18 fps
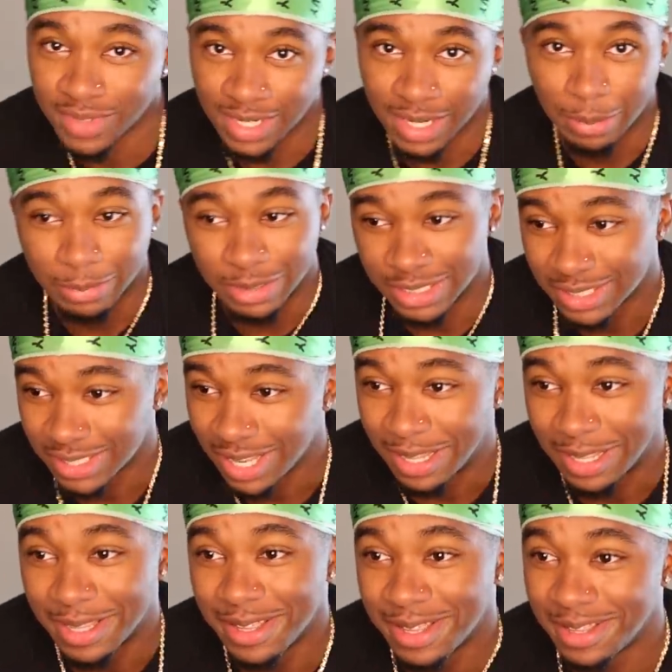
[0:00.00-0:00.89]
And I'm just
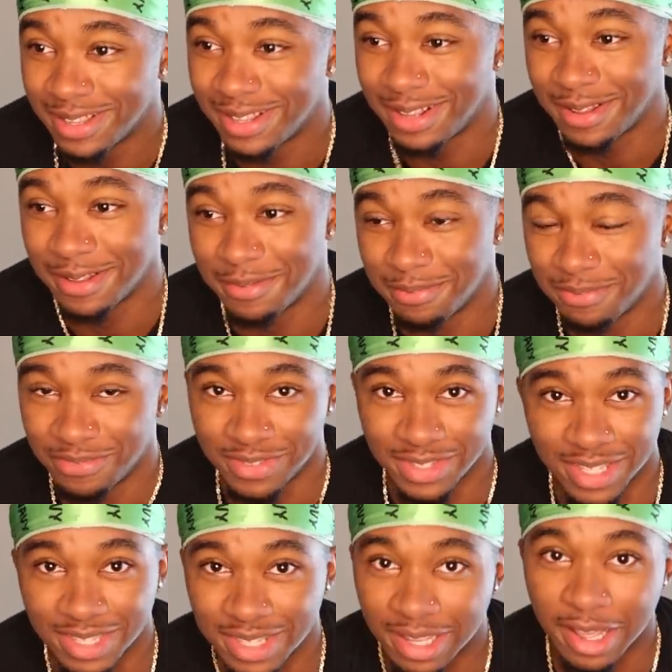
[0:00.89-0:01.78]
like,
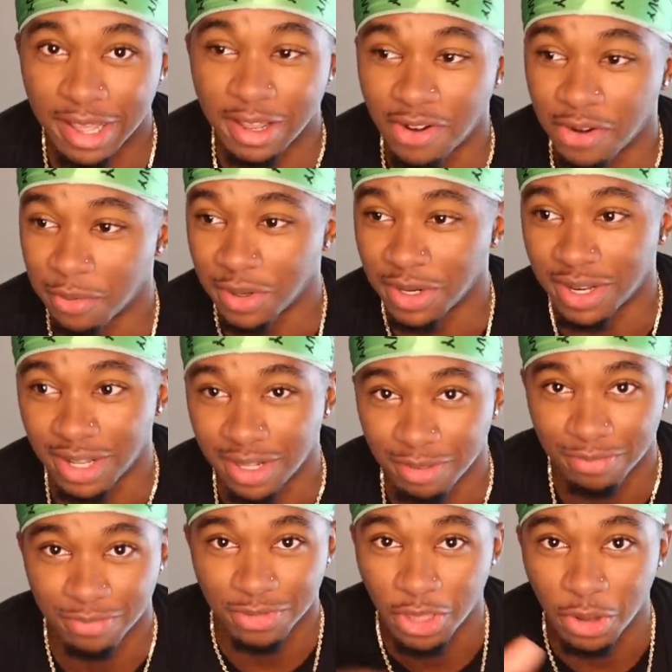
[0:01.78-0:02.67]
get the condom and like
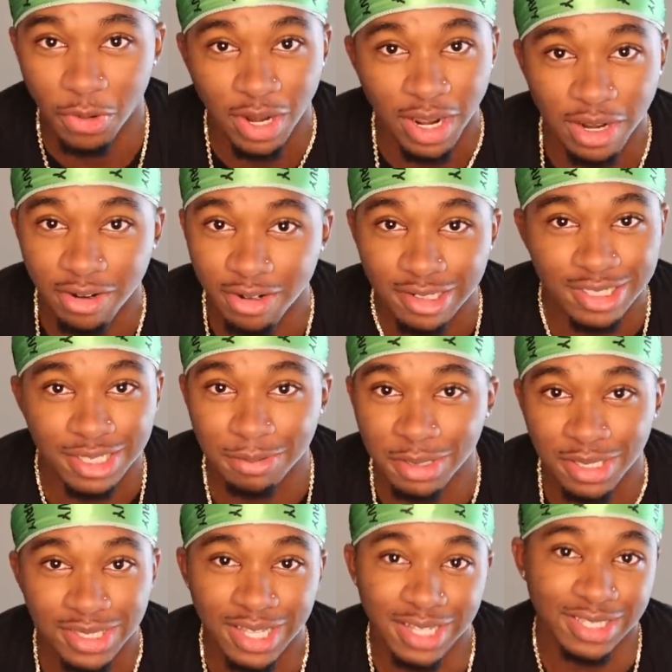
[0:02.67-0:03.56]
throw it at her or
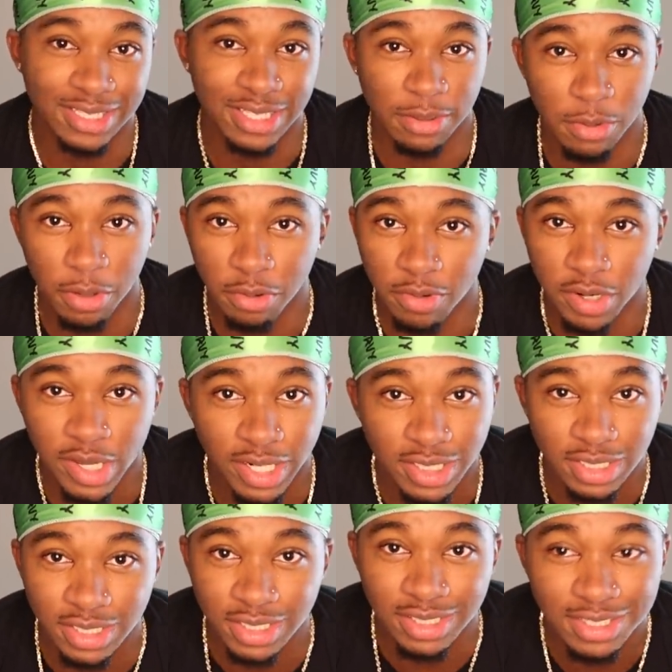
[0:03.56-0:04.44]
something like that. See what her
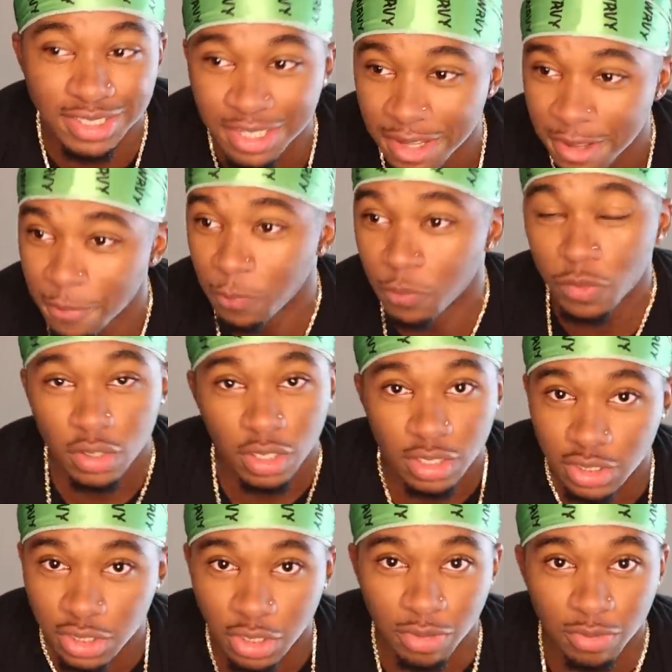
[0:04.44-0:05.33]
reaction is.
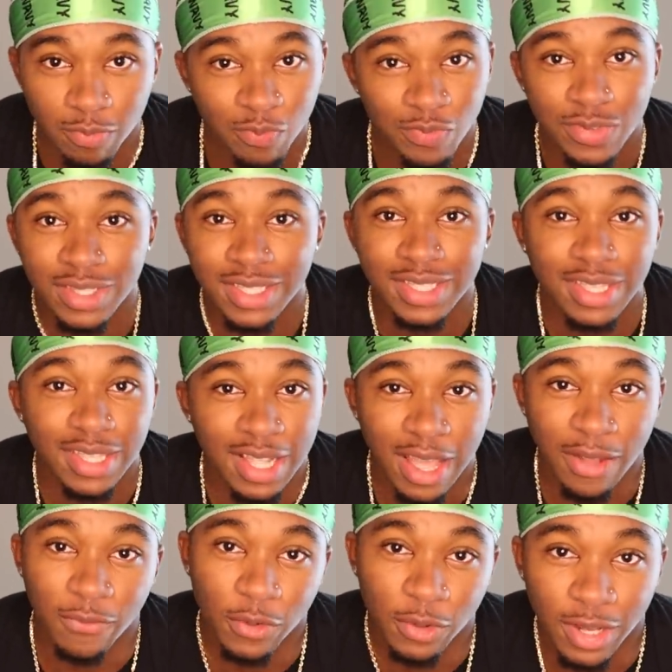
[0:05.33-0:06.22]
Because you know,
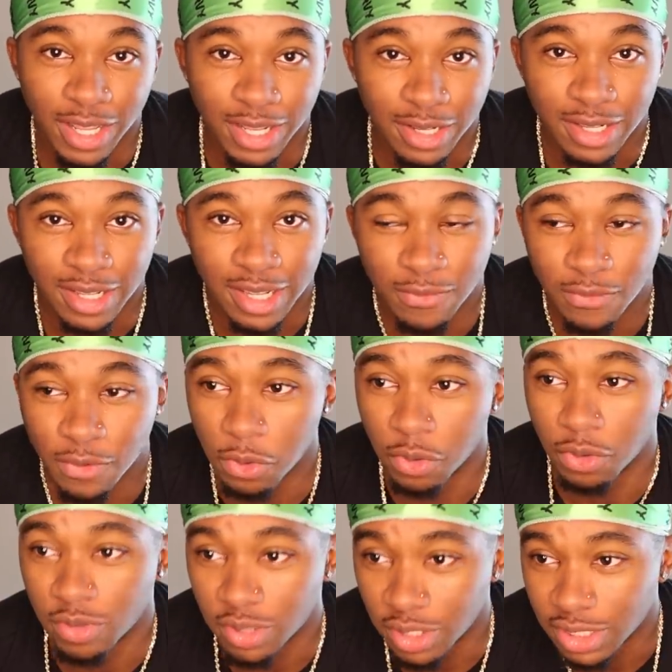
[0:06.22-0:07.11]
I feel like if
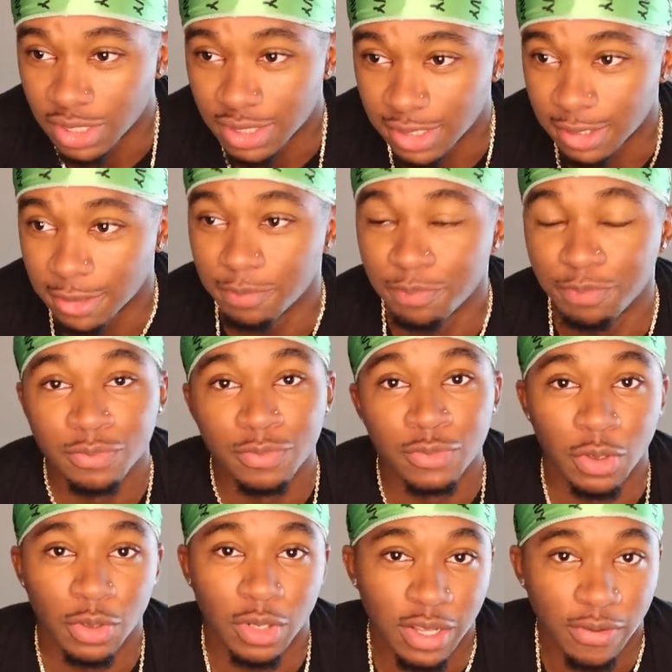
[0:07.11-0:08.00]
you're in a relationship,
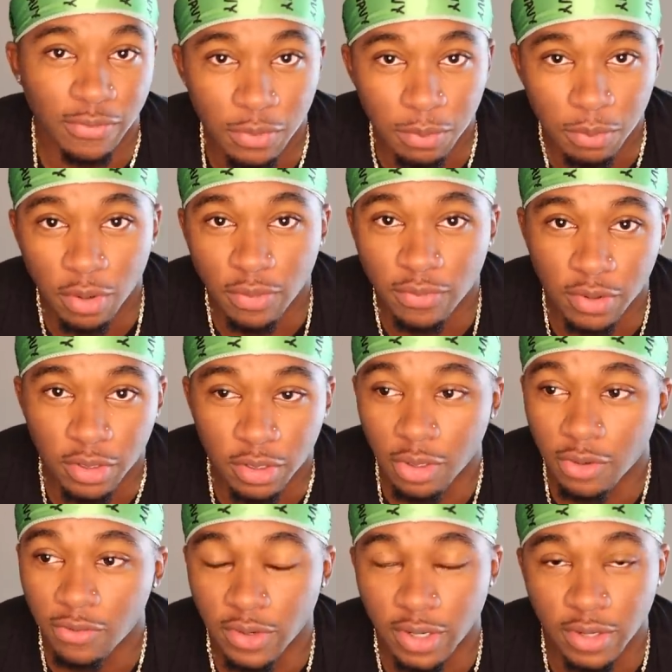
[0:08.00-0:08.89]
or like if you're boyfriend and
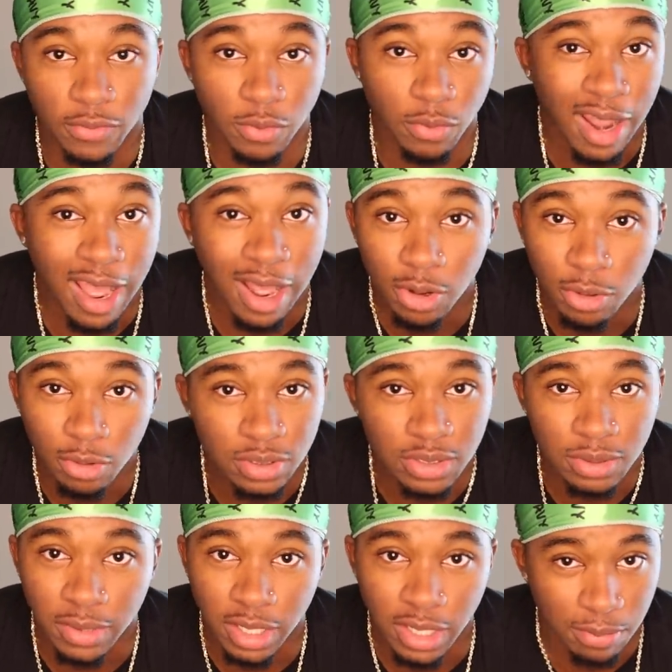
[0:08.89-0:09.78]
girlfriend, if you're not
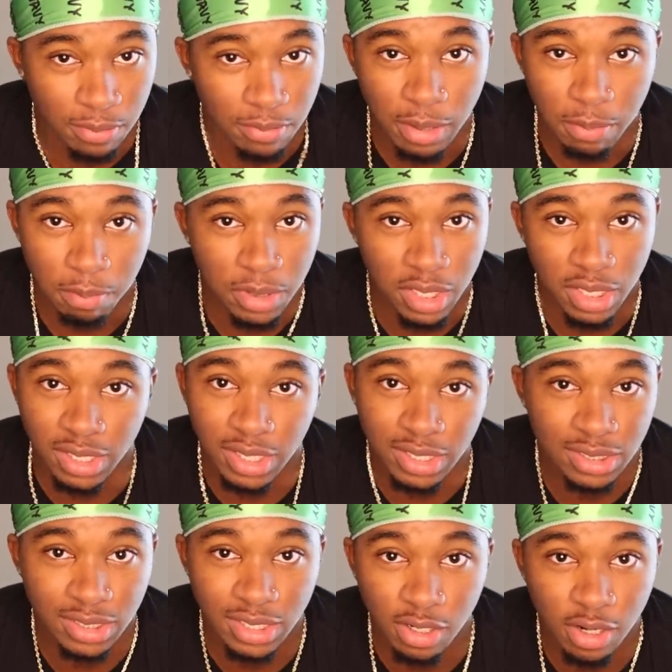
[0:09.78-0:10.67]
wholesome, like me and
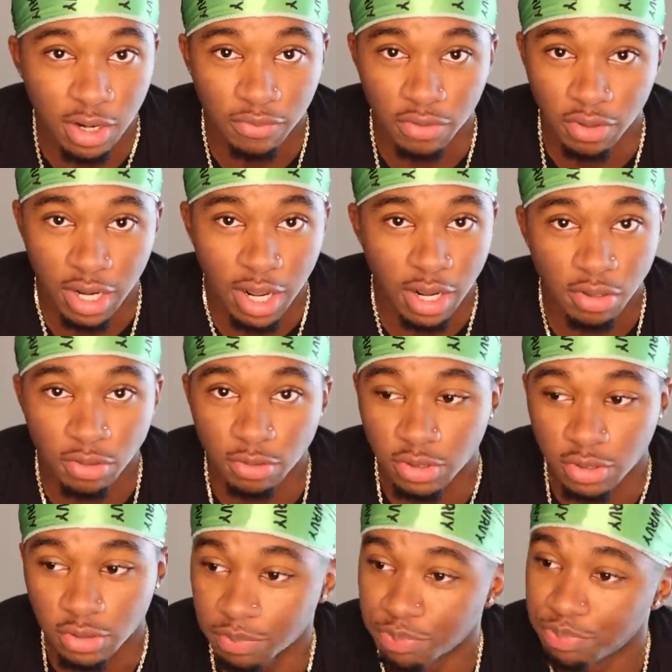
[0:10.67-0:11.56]
Destiny are, if you're not
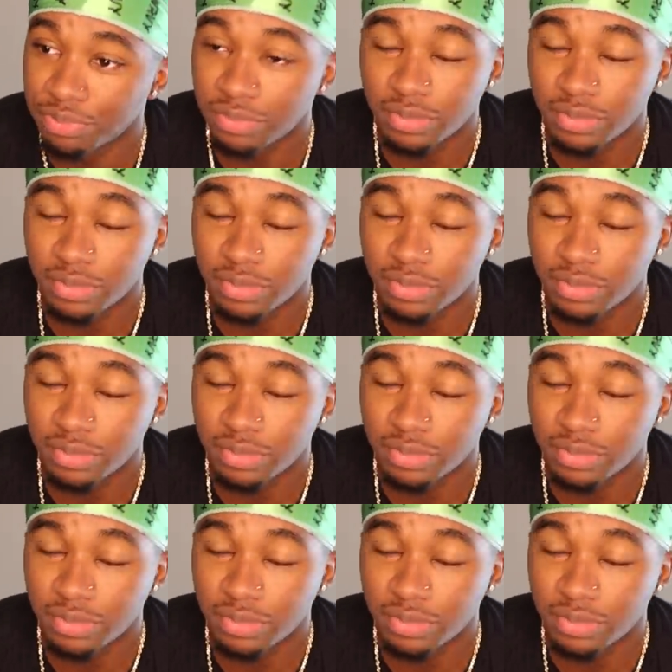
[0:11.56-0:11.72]
wholesome,